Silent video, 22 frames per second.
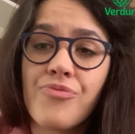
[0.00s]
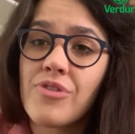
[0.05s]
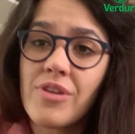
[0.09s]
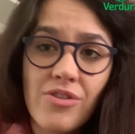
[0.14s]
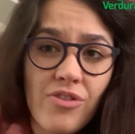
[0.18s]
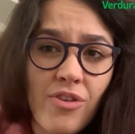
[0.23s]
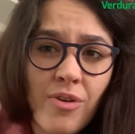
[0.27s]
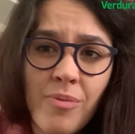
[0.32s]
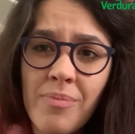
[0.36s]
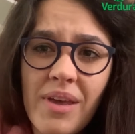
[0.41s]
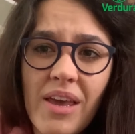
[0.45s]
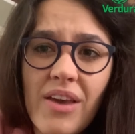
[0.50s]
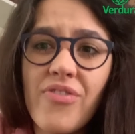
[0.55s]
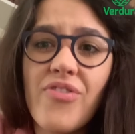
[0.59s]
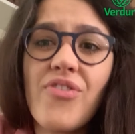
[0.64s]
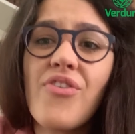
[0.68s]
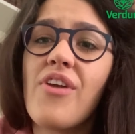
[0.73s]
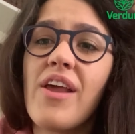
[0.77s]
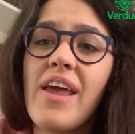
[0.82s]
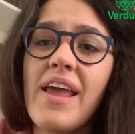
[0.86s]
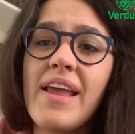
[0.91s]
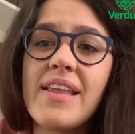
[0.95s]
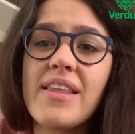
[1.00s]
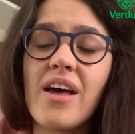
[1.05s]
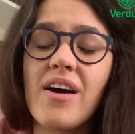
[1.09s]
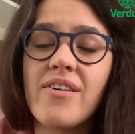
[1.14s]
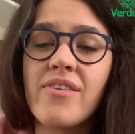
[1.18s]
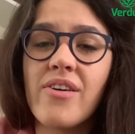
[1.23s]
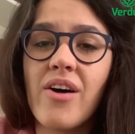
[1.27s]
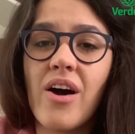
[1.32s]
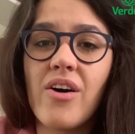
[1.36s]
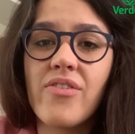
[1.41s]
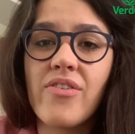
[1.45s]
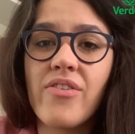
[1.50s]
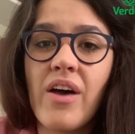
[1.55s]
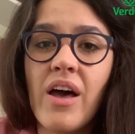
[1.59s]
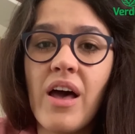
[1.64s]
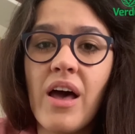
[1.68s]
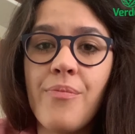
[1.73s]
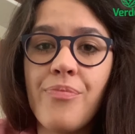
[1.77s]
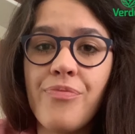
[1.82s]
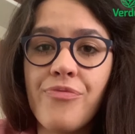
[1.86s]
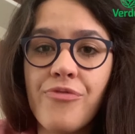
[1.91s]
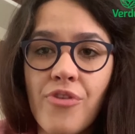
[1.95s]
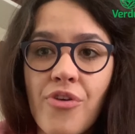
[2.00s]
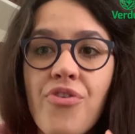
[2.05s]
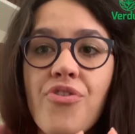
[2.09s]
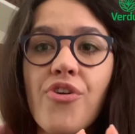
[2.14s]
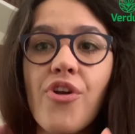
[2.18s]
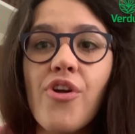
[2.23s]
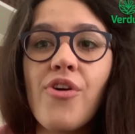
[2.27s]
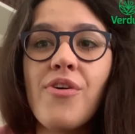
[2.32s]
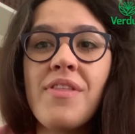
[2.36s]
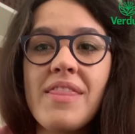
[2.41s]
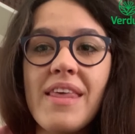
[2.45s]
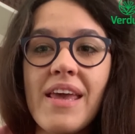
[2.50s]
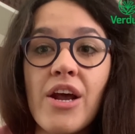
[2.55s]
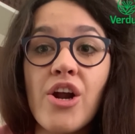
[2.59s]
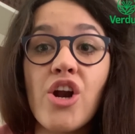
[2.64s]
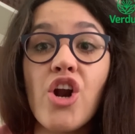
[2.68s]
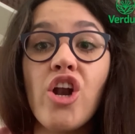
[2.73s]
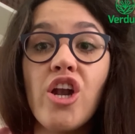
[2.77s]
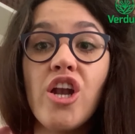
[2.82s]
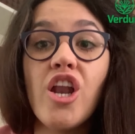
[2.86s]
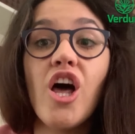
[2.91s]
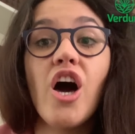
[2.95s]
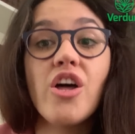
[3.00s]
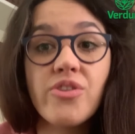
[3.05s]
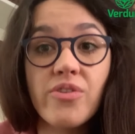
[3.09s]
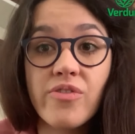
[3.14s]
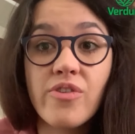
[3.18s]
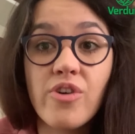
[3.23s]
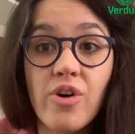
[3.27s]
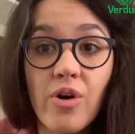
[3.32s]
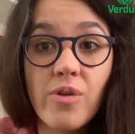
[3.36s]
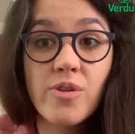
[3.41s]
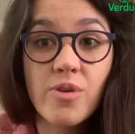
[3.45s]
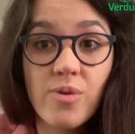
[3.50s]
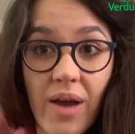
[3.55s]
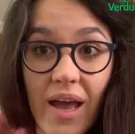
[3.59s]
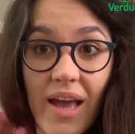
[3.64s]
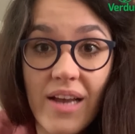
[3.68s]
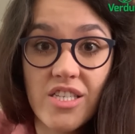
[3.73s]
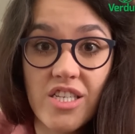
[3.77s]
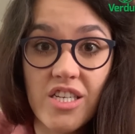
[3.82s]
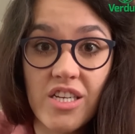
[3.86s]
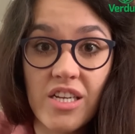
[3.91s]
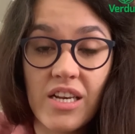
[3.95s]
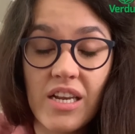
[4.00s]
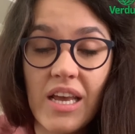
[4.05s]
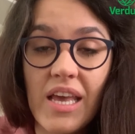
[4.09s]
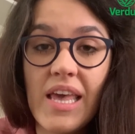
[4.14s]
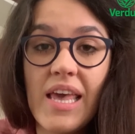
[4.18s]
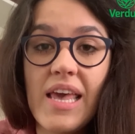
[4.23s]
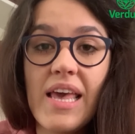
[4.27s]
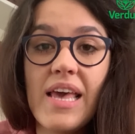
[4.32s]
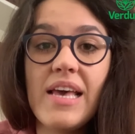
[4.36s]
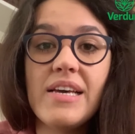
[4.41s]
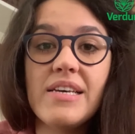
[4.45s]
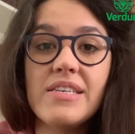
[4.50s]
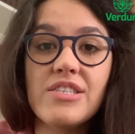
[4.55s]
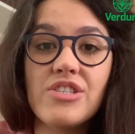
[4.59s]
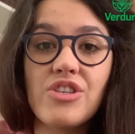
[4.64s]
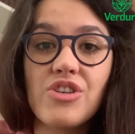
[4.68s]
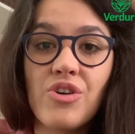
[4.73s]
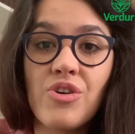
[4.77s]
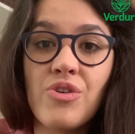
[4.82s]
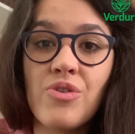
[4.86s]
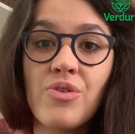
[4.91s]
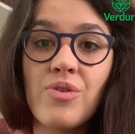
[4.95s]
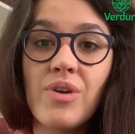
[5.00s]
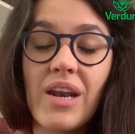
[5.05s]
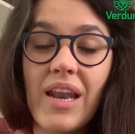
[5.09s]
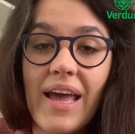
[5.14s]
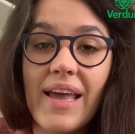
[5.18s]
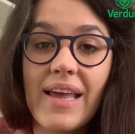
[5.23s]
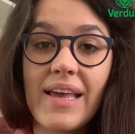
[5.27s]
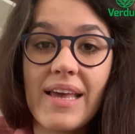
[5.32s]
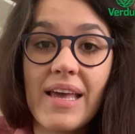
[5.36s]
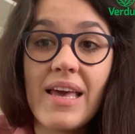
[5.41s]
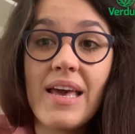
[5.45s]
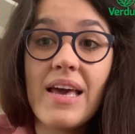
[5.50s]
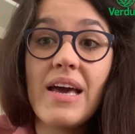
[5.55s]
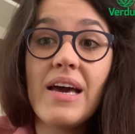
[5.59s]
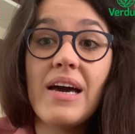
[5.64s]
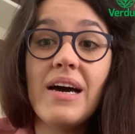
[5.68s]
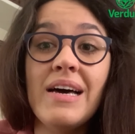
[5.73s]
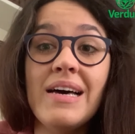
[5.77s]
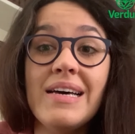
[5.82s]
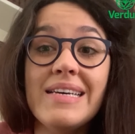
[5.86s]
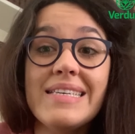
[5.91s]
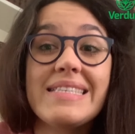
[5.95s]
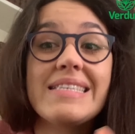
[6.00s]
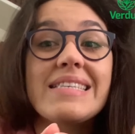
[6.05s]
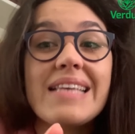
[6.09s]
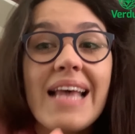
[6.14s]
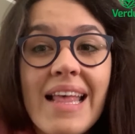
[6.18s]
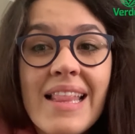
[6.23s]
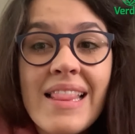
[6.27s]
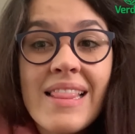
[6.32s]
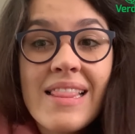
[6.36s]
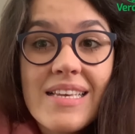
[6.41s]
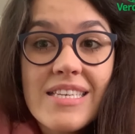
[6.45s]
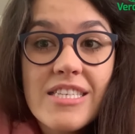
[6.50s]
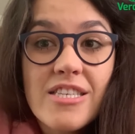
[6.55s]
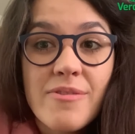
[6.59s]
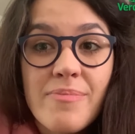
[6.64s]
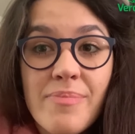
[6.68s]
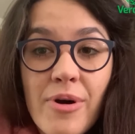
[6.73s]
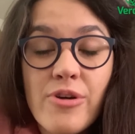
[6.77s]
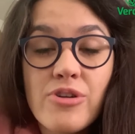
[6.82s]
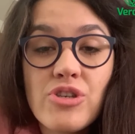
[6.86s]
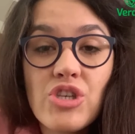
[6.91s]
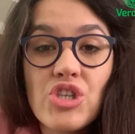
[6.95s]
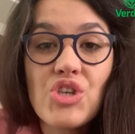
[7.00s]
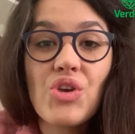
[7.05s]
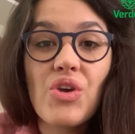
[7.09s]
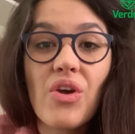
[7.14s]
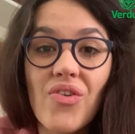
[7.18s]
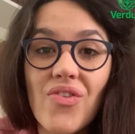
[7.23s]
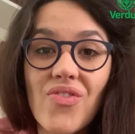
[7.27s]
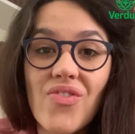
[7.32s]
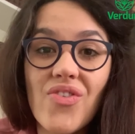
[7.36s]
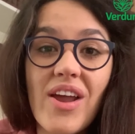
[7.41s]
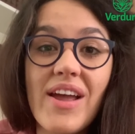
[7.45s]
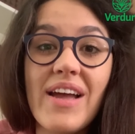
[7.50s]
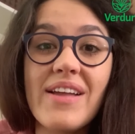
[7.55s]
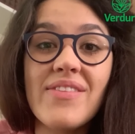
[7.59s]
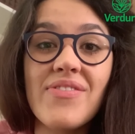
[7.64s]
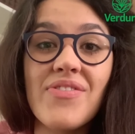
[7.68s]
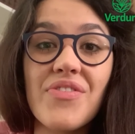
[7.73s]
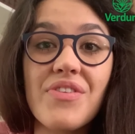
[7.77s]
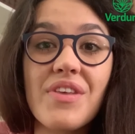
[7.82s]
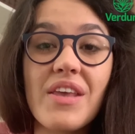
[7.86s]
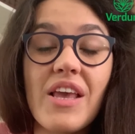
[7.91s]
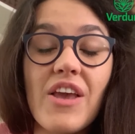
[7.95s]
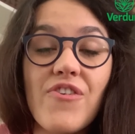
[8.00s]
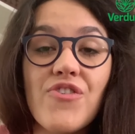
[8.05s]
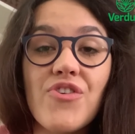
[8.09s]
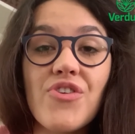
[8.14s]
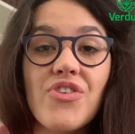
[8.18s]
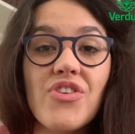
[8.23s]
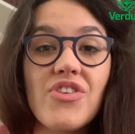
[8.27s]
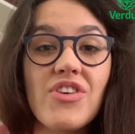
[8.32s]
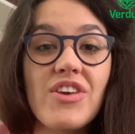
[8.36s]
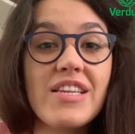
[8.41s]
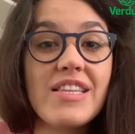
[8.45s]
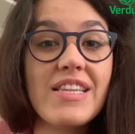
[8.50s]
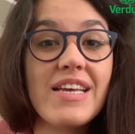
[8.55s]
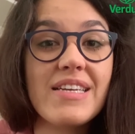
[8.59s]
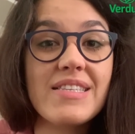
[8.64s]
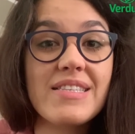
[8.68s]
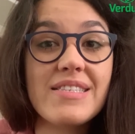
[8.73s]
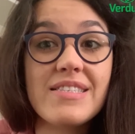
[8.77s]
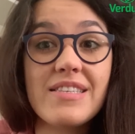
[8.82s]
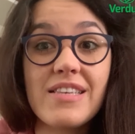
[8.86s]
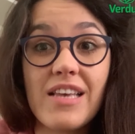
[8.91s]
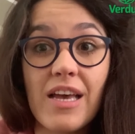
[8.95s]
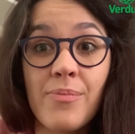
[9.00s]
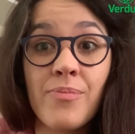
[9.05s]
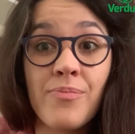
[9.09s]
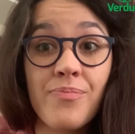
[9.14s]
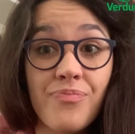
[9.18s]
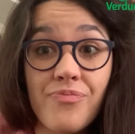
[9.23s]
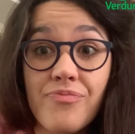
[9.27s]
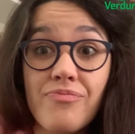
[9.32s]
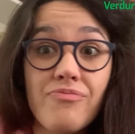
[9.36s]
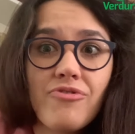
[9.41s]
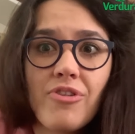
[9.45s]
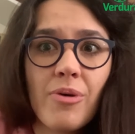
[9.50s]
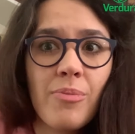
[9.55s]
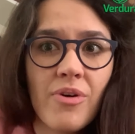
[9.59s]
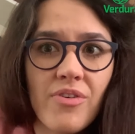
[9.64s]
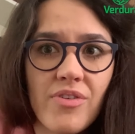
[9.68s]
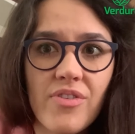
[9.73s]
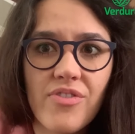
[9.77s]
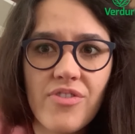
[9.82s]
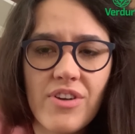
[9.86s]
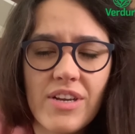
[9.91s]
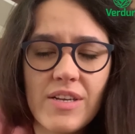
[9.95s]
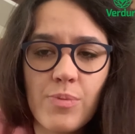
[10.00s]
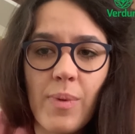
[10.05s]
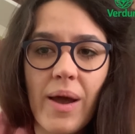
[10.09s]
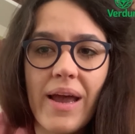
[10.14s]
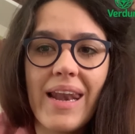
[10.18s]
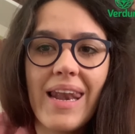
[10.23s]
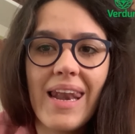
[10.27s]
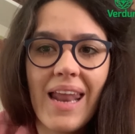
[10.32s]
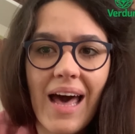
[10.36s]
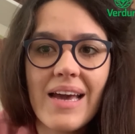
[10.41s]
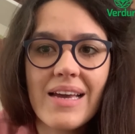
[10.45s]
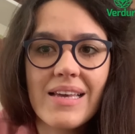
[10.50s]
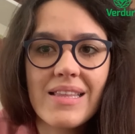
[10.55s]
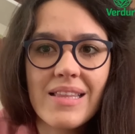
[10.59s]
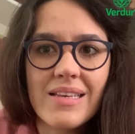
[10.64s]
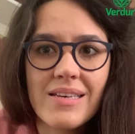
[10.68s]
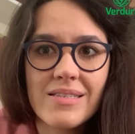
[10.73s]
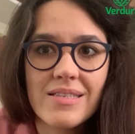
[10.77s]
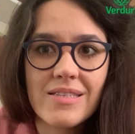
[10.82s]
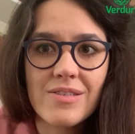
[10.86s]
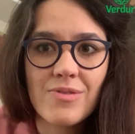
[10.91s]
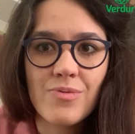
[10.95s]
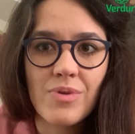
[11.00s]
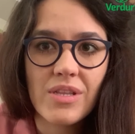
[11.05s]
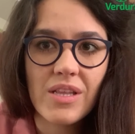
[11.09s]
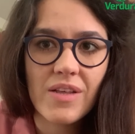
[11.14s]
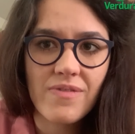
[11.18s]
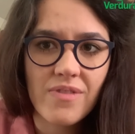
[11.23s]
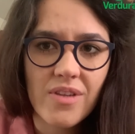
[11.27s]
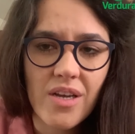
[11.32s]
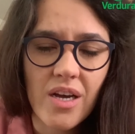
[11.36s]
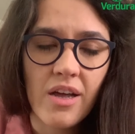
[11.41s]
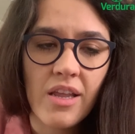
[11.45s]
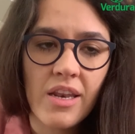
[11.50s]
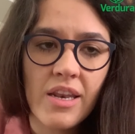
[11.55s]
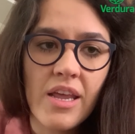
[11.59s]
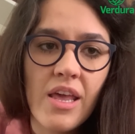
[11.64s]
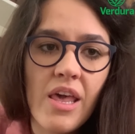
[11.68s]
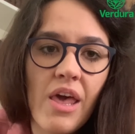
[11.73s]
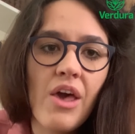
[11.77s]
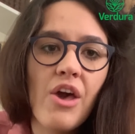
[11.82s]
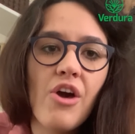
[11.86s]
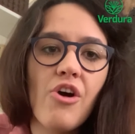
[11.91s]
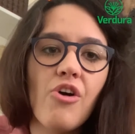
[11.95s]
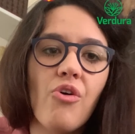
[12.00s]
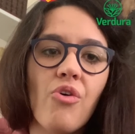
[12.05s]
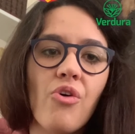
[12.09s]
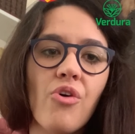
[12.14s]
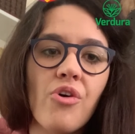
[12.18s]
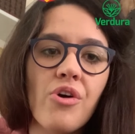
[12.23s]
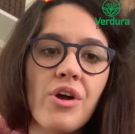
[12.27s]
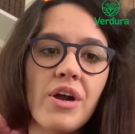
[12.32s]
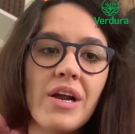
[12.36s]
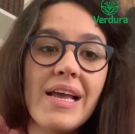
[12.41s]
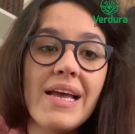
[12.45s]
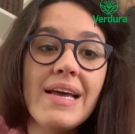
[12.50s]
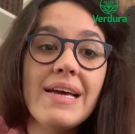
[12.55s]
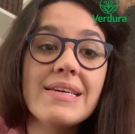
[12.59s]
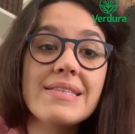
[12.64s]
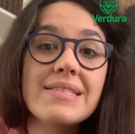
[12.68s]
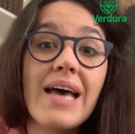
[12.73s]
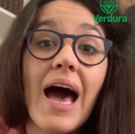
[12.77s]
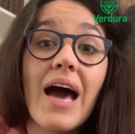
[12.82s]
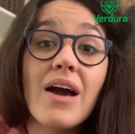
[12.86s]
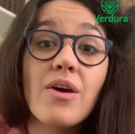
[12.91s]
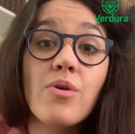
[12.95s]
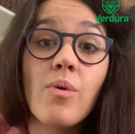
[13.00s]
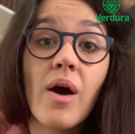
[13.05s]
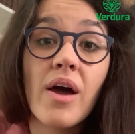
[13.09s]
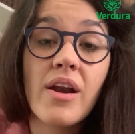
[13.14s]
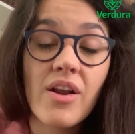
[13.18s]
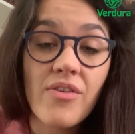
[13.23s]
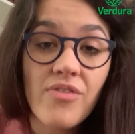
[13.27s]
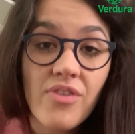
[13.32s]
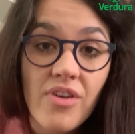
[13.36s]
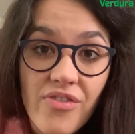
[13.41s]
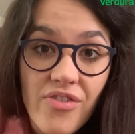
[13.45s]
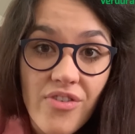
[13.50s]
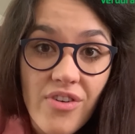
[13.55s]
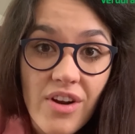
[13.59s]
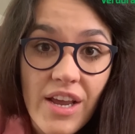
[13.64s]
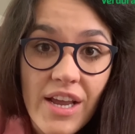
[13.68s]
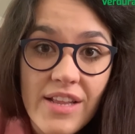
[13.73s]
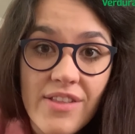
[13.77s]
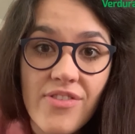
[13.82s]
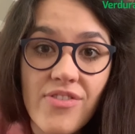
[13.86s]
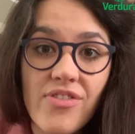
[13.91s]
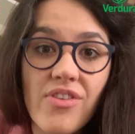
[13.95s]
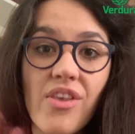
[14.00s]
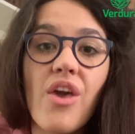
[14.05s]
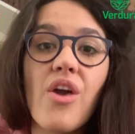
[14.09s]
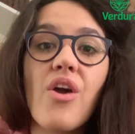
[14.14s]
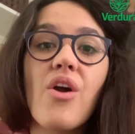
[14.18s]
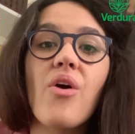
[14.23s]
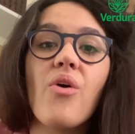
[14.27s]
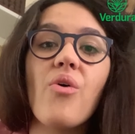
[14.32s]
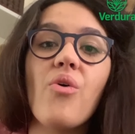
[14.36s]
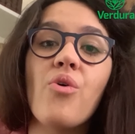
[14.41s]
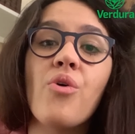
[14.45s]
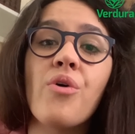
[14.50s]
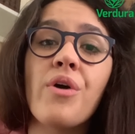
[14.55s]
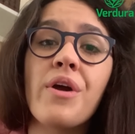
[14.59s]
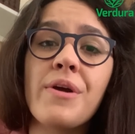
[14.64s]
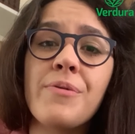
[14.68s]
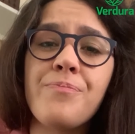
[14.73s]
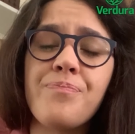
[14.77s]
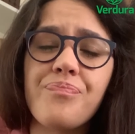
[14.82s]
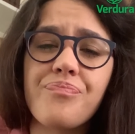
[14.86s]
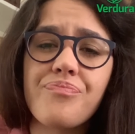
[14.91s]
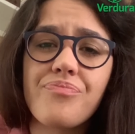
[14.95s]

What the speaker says: Don't be afraid of throwing there a lot of call to action. So like, send this post to your friends if you think that some of your friends might like this, what I've done, or tag one of your friends, or